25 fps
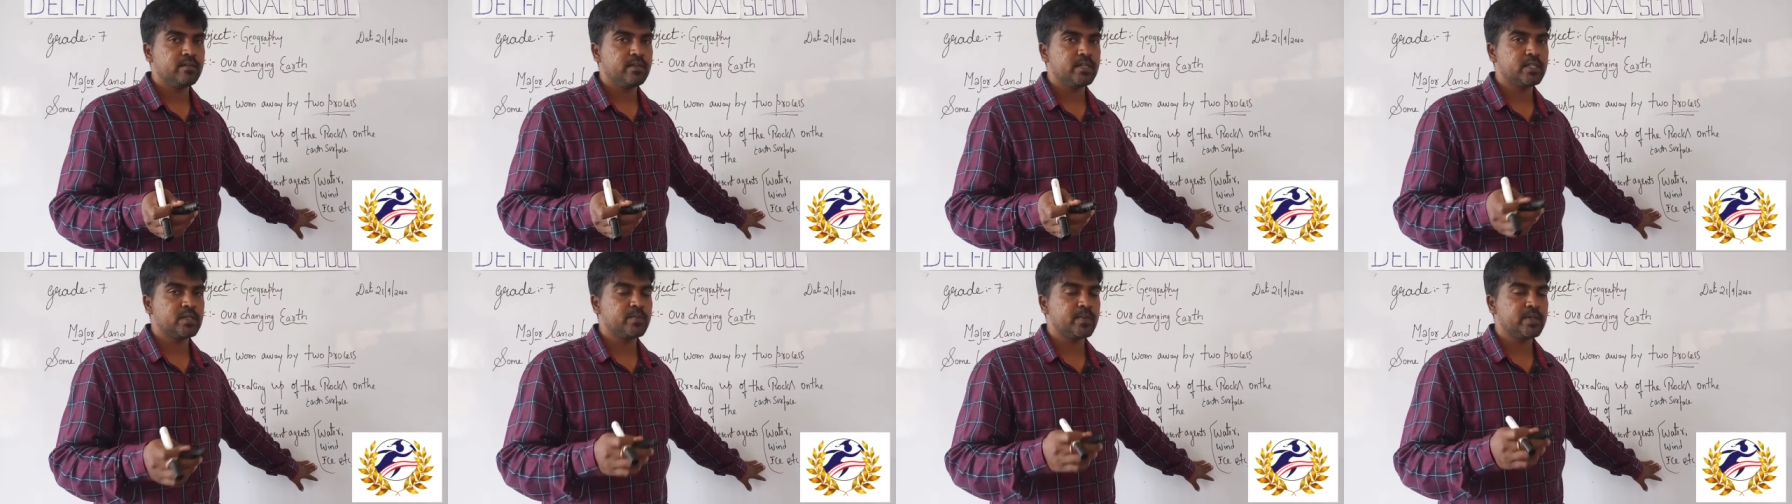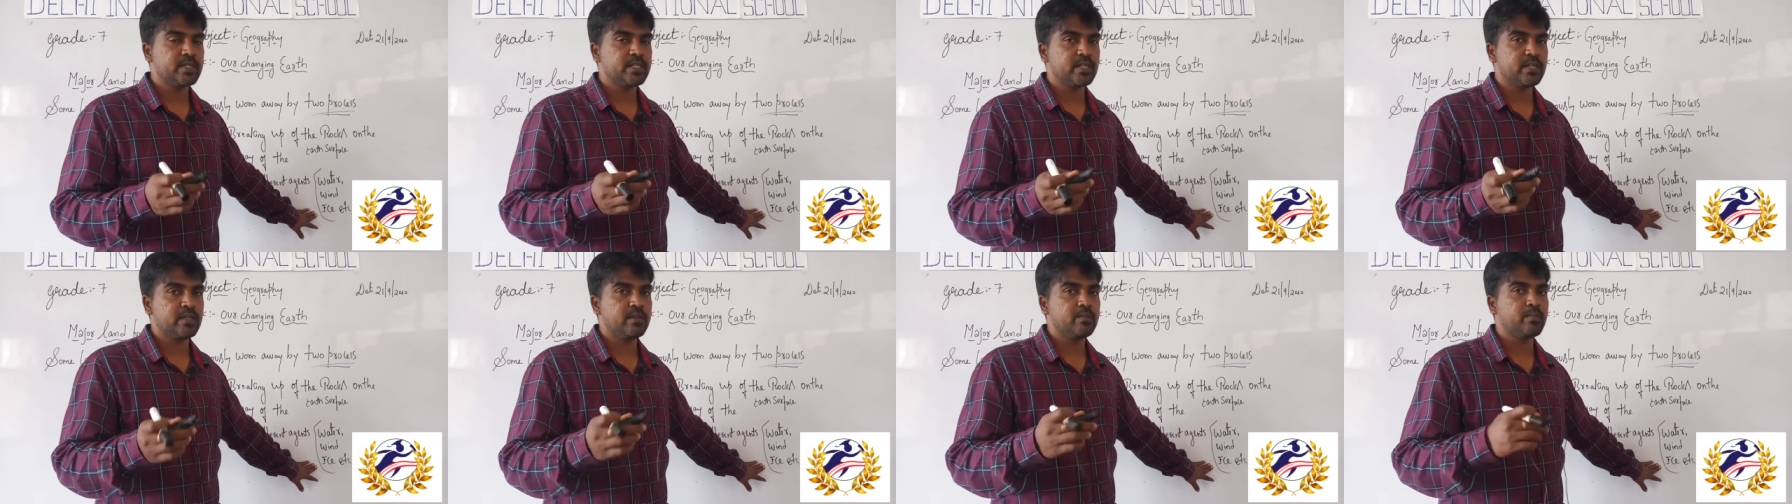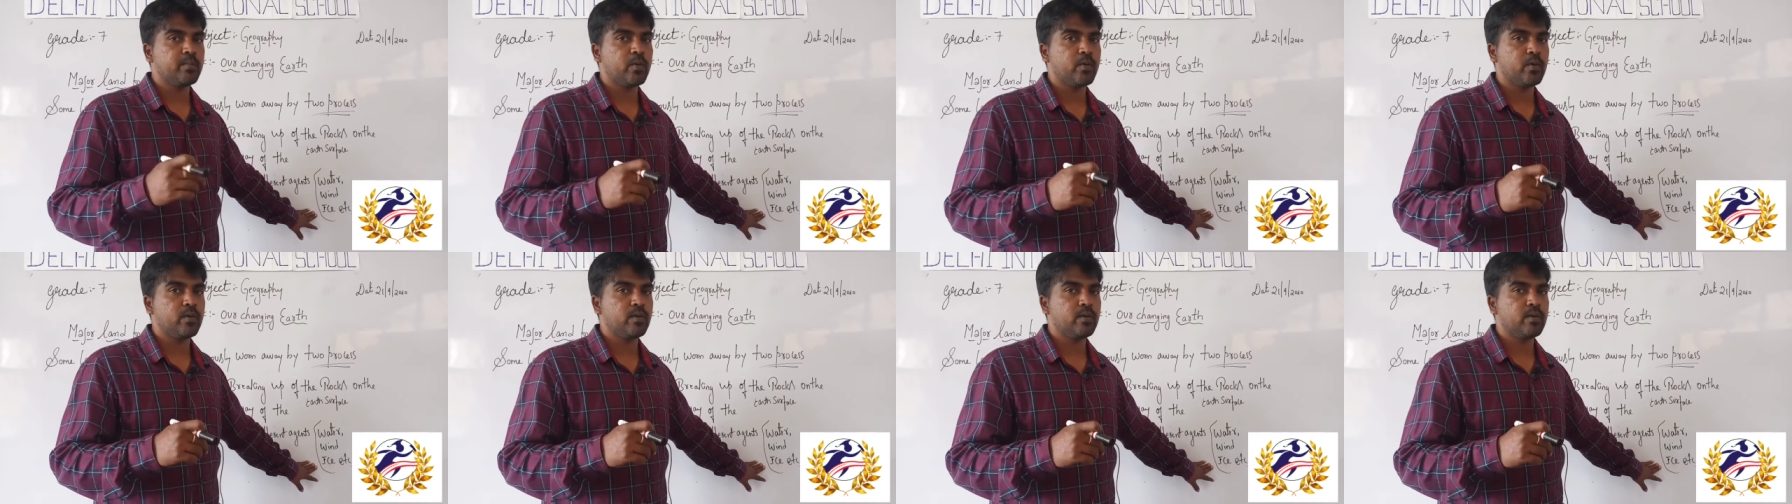especially
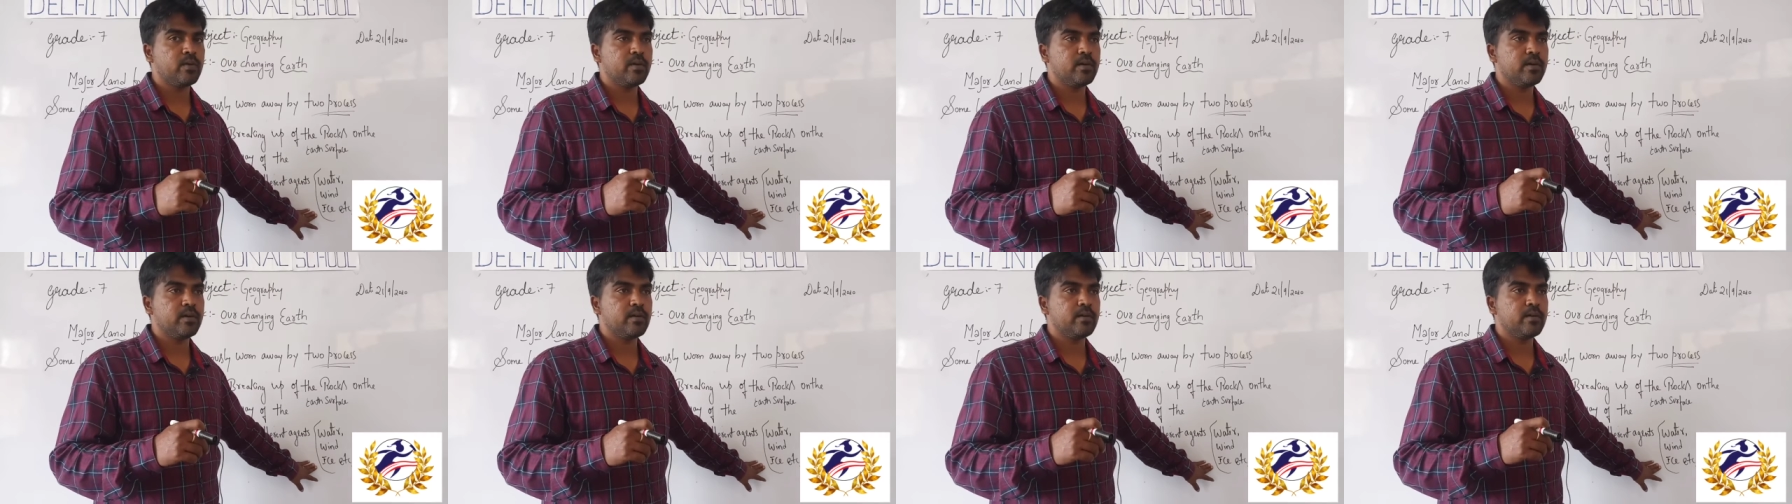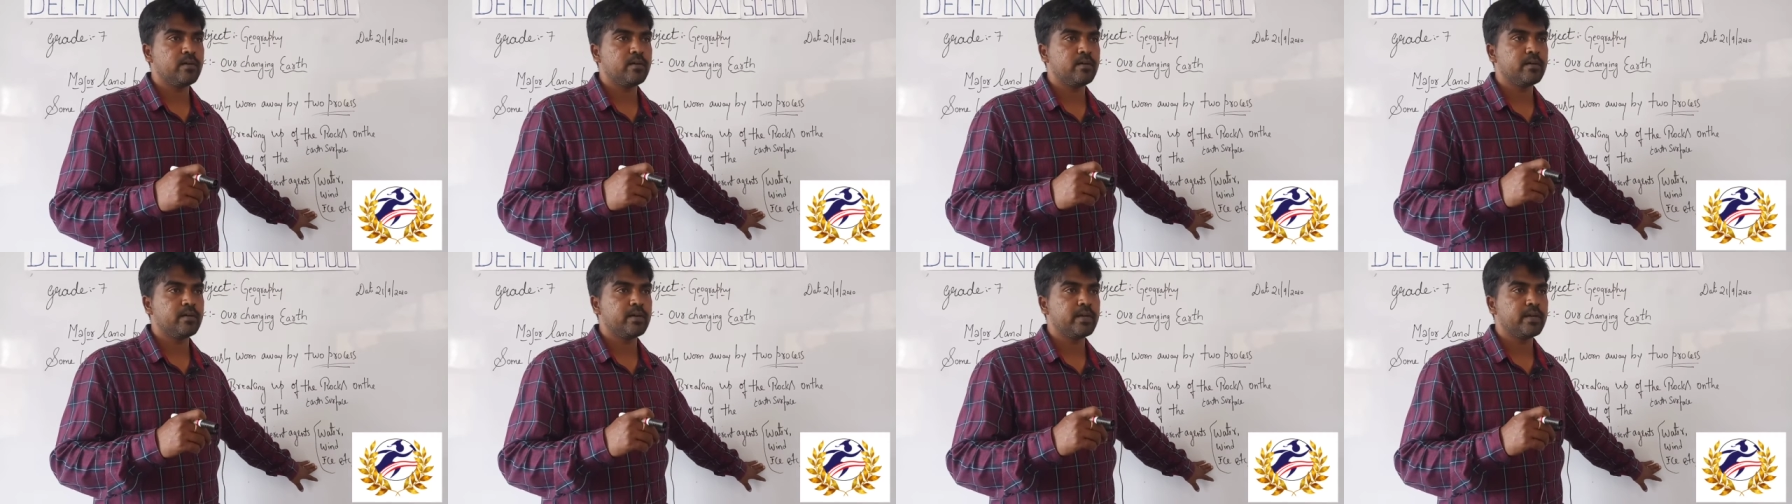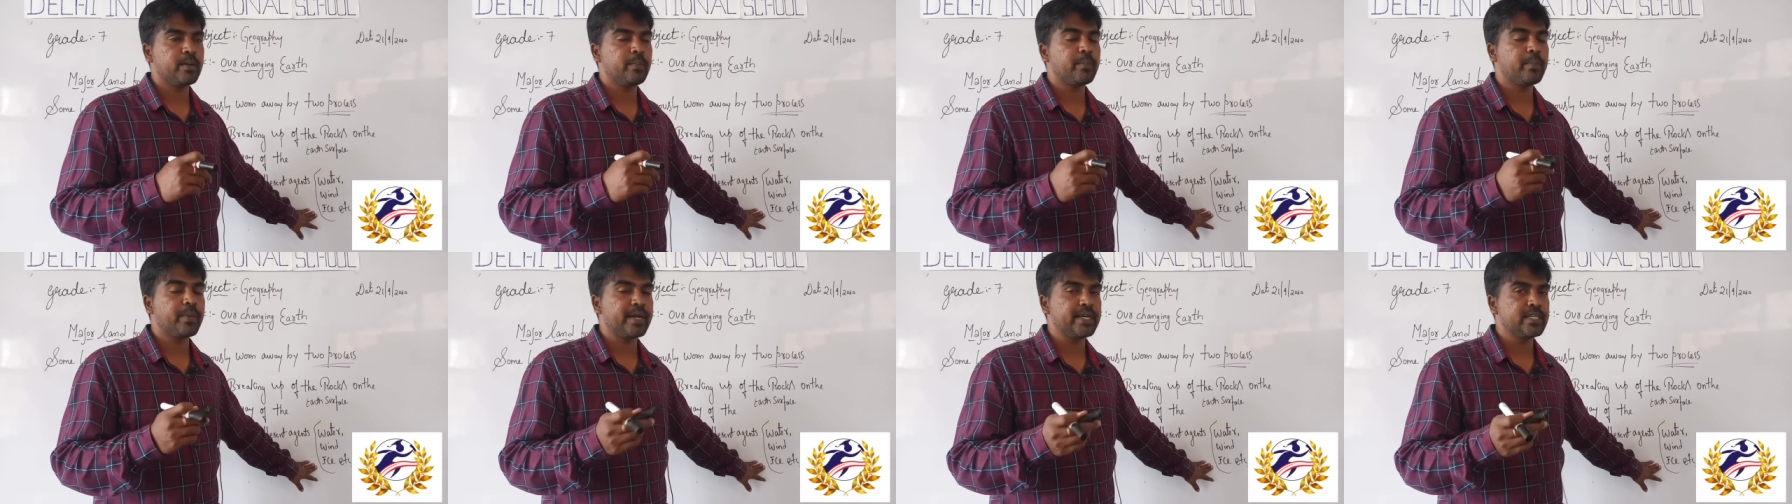in
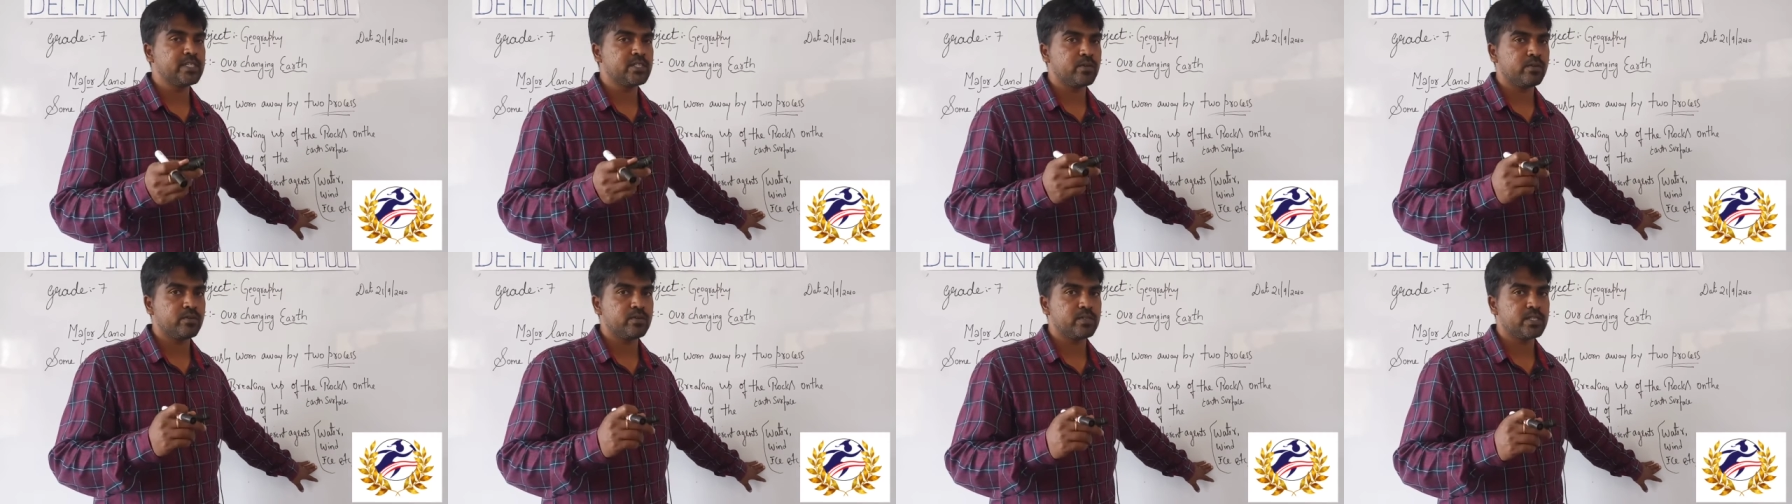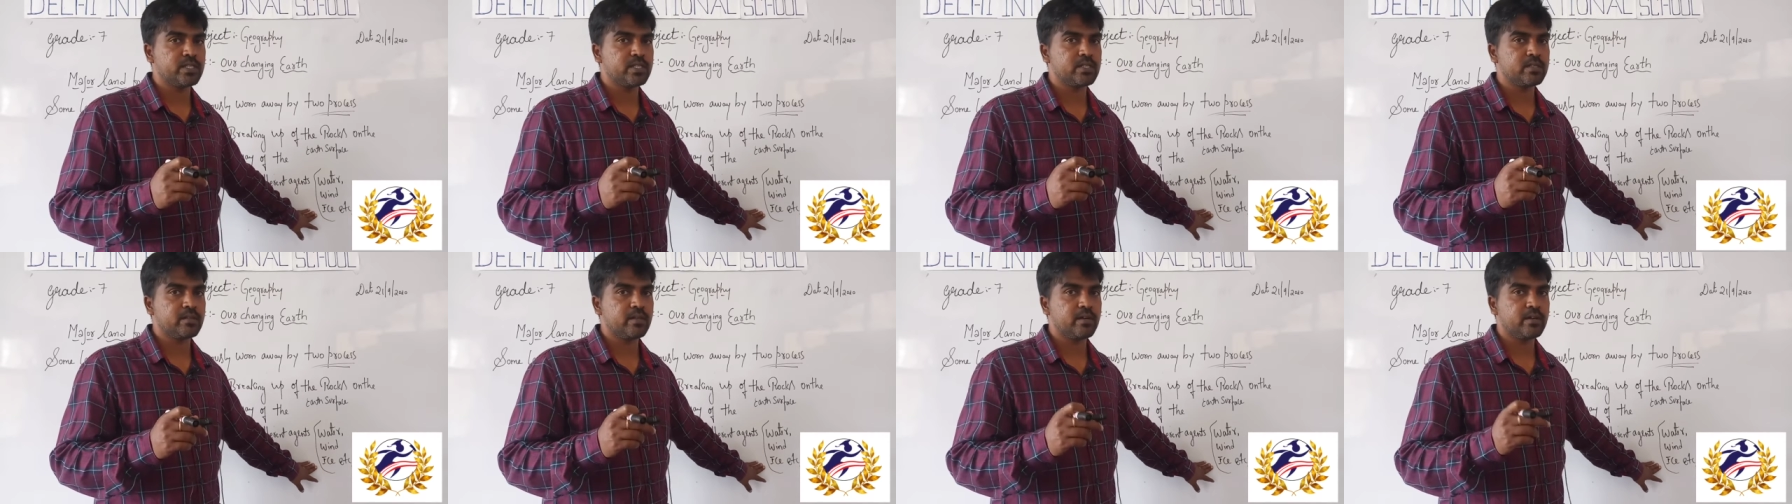temperate zones,